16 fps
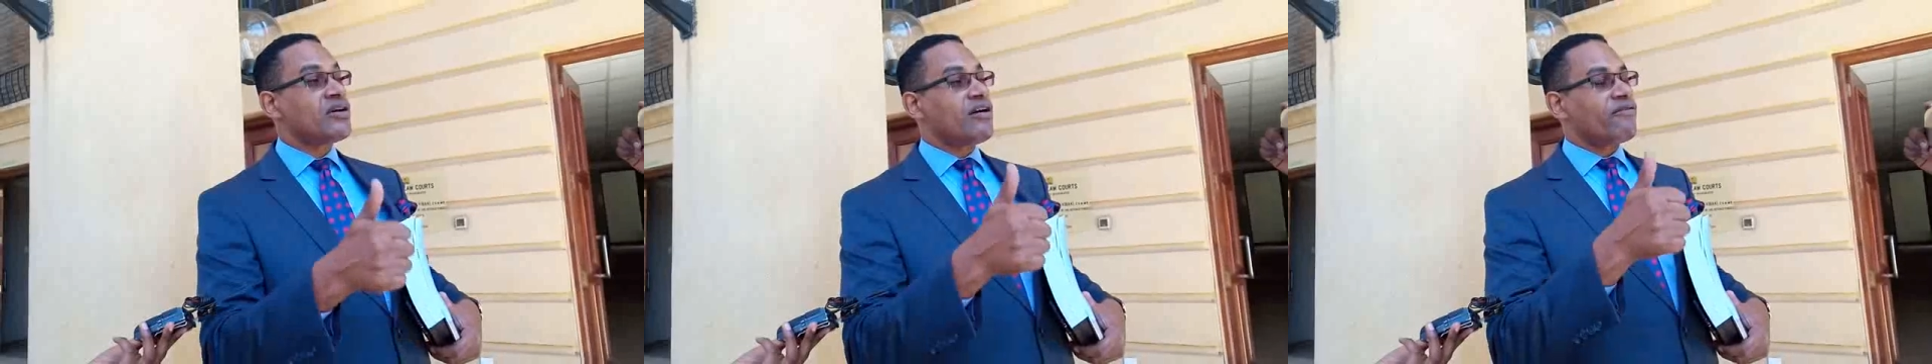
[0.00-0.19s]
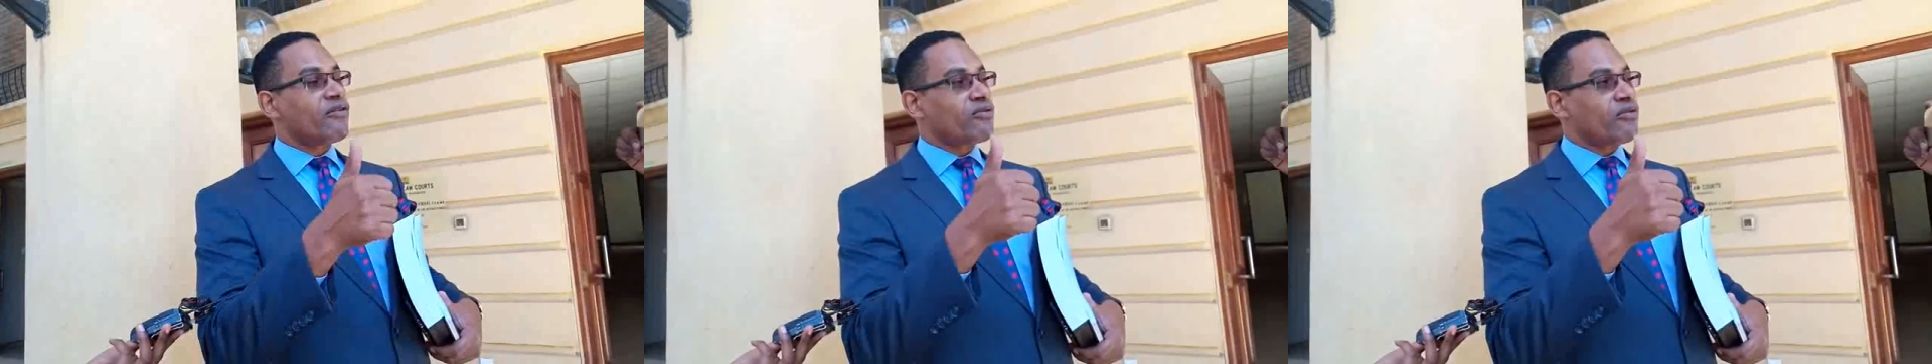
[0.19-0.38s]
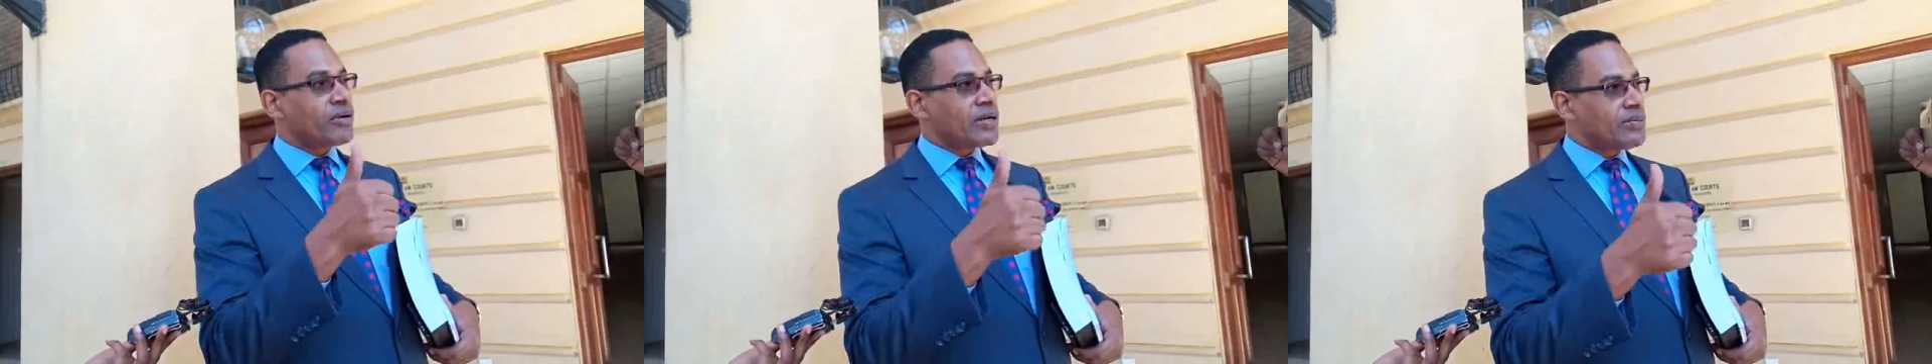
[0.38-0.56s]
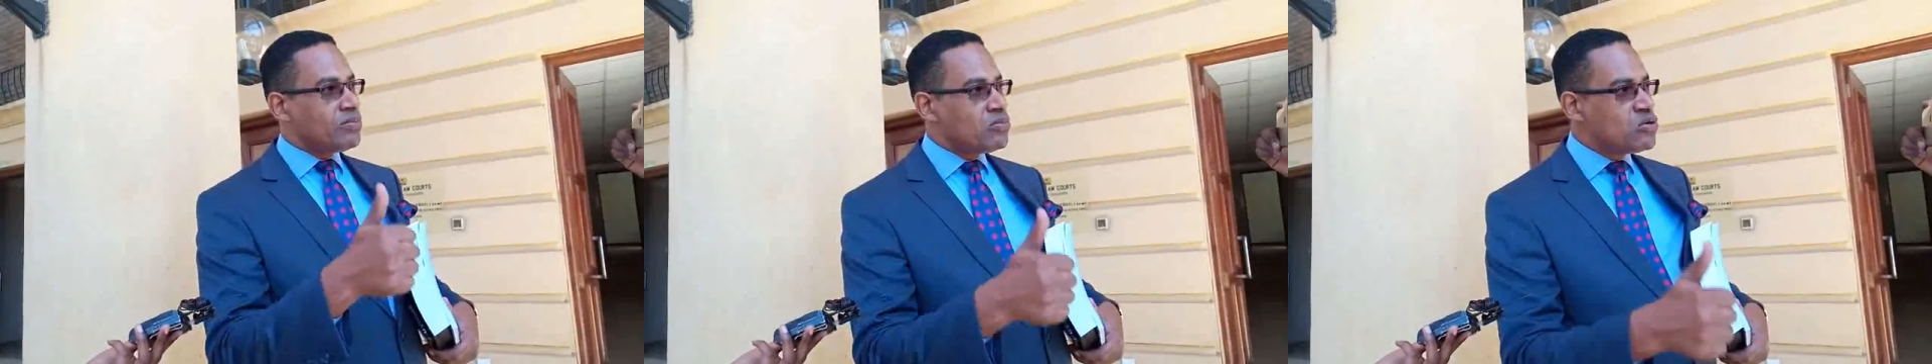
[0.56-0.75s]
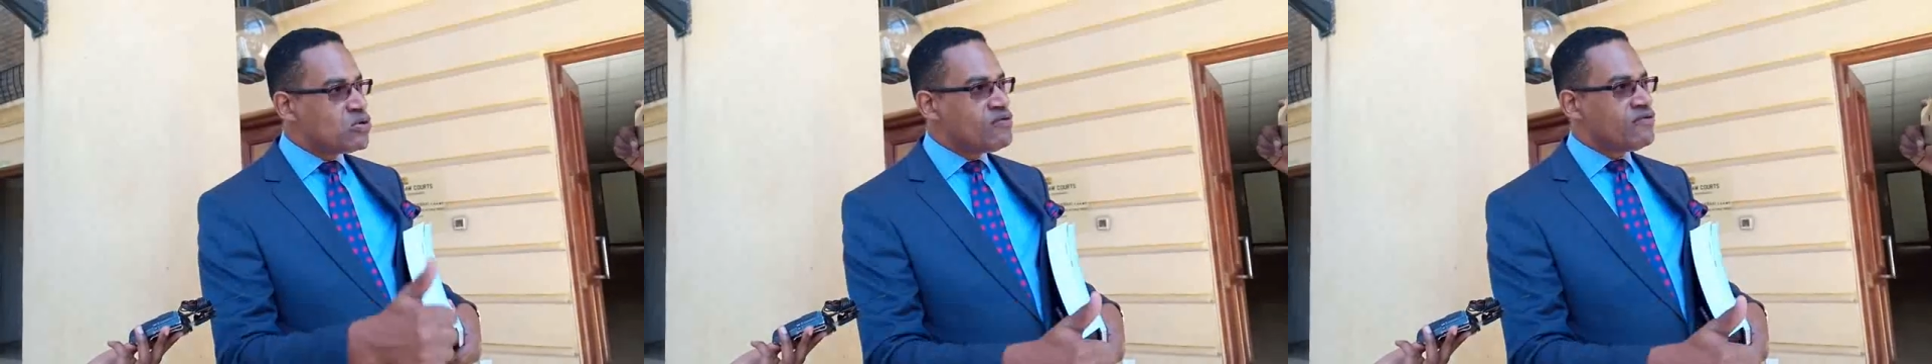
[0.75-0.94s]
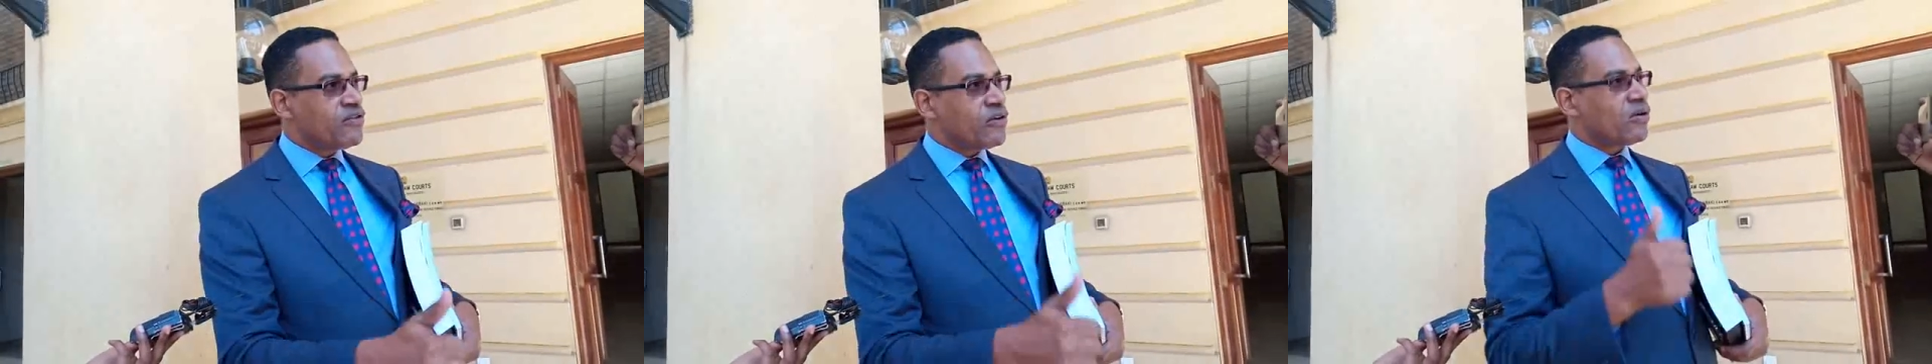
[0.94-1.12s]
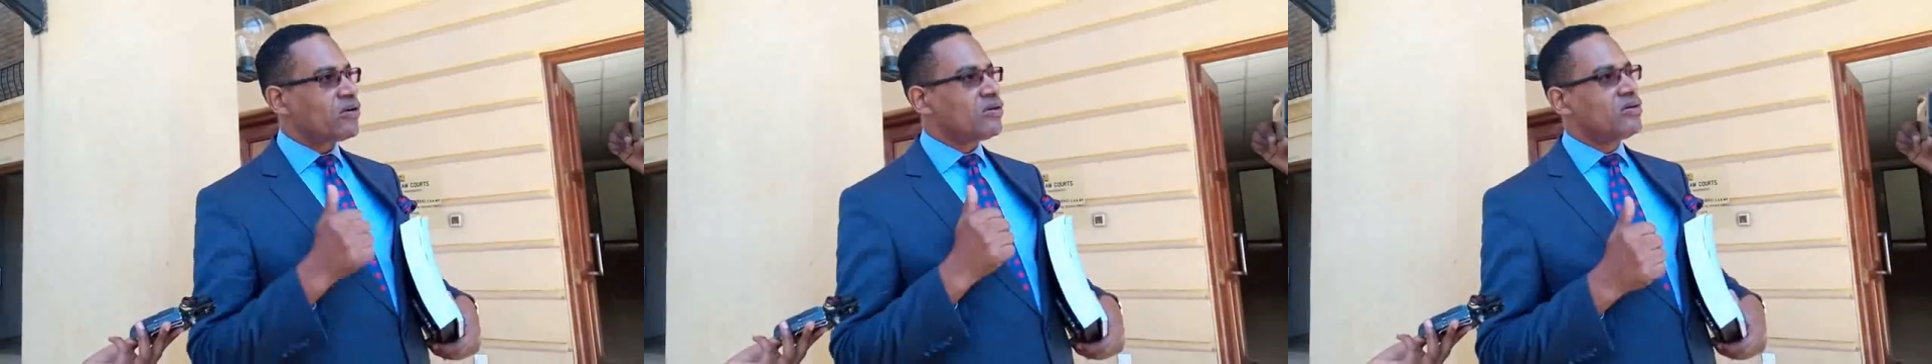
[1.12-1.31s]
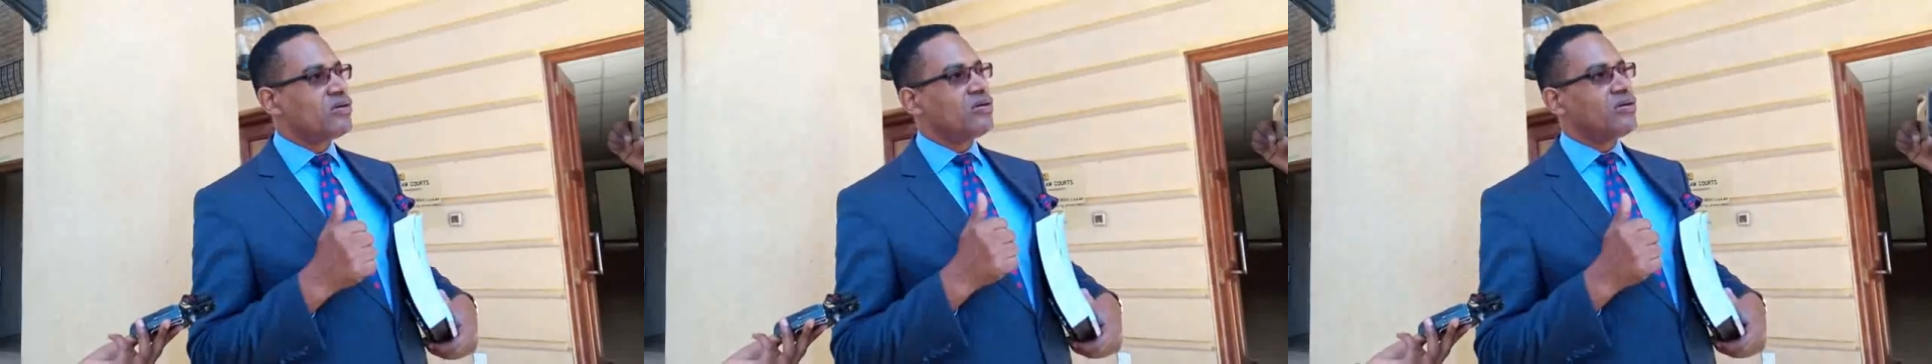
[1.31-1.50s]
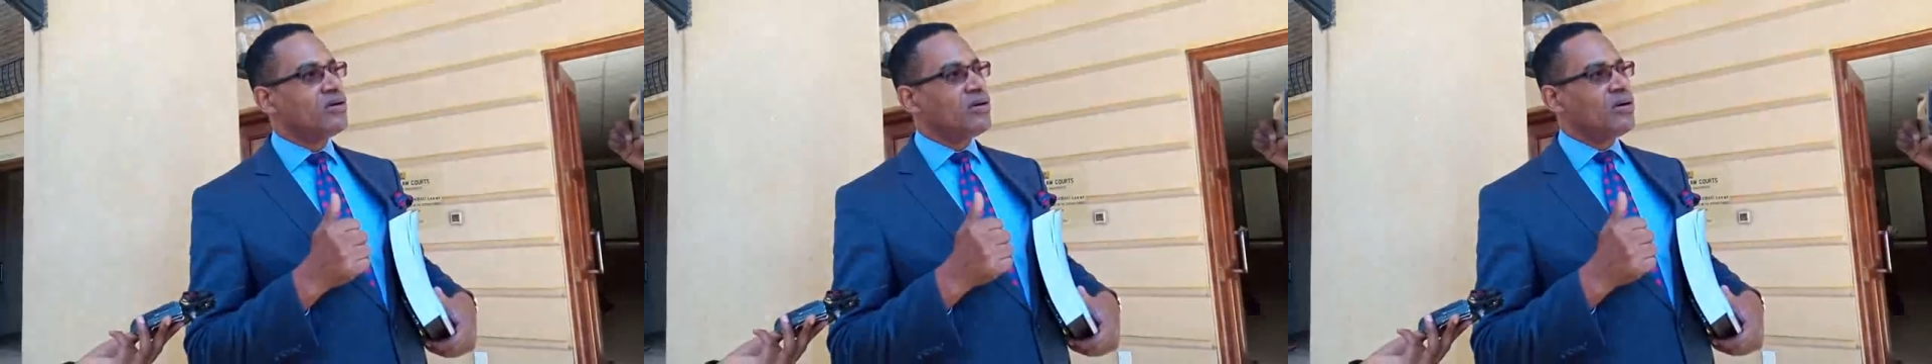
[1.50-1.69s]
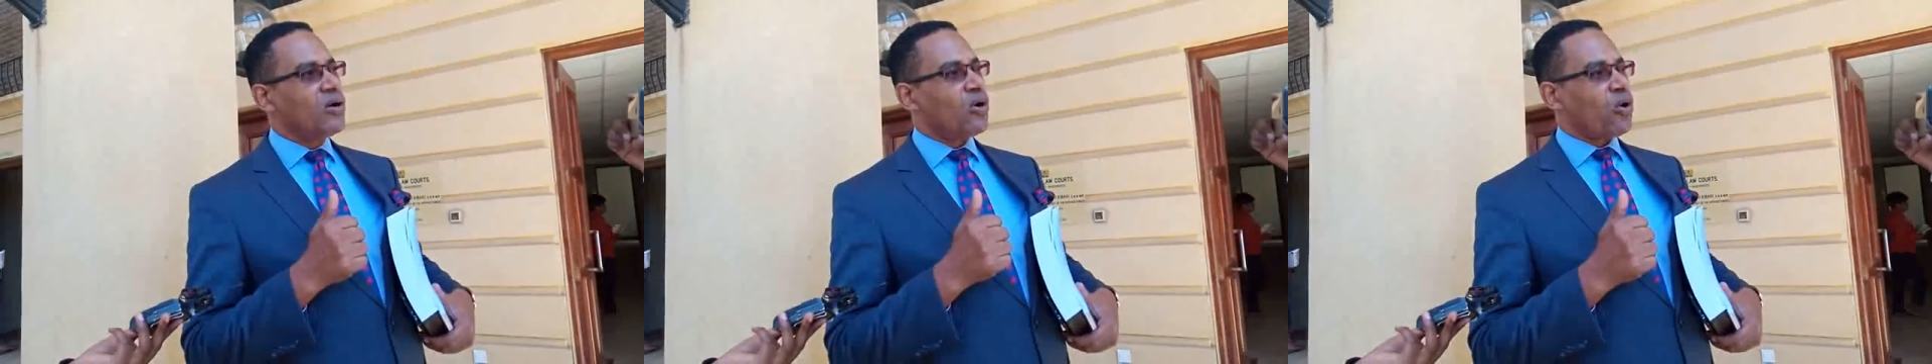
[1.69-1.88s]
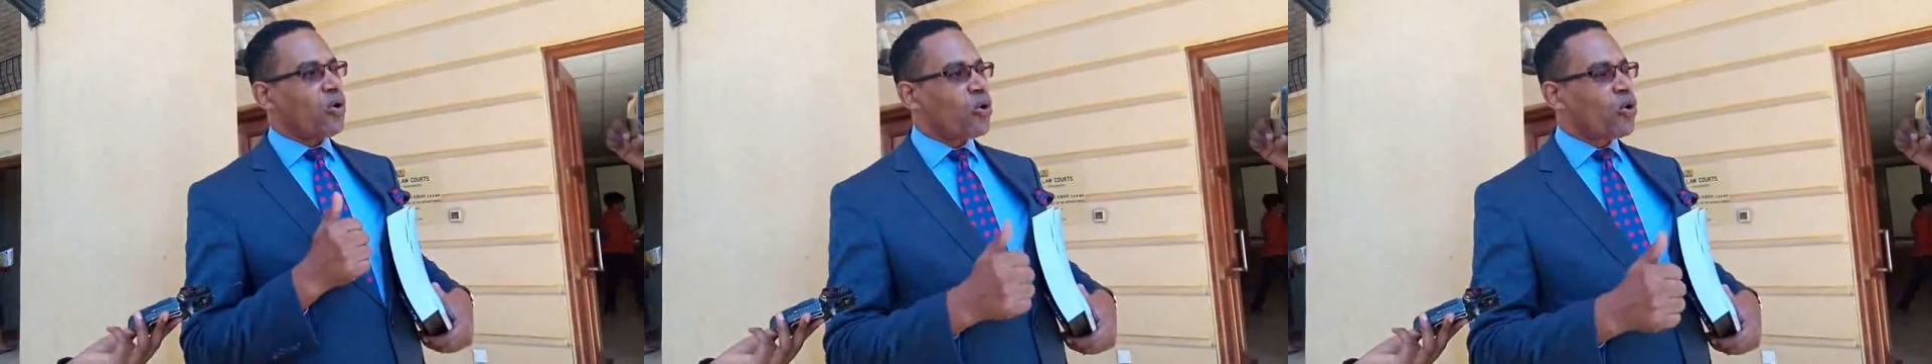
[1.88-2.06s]
for the removal
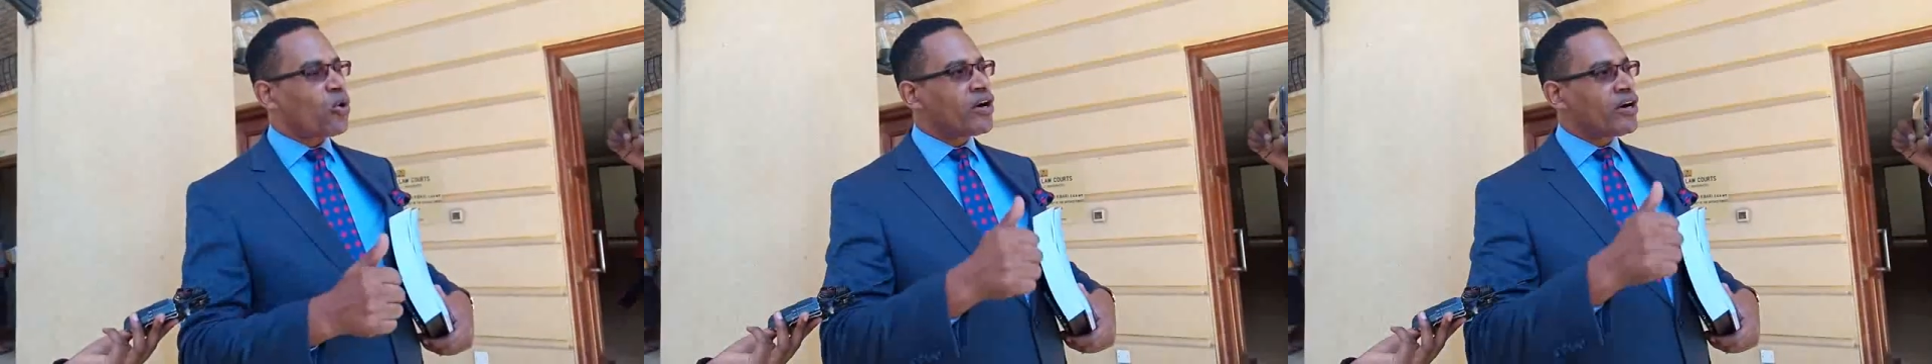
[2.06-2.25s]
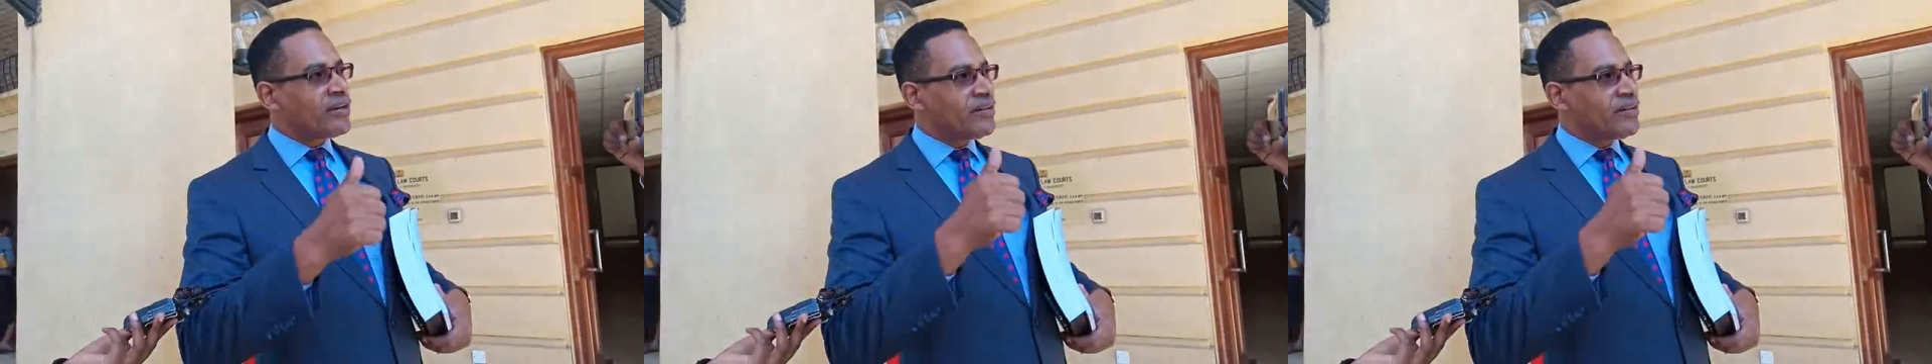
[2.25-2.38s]
or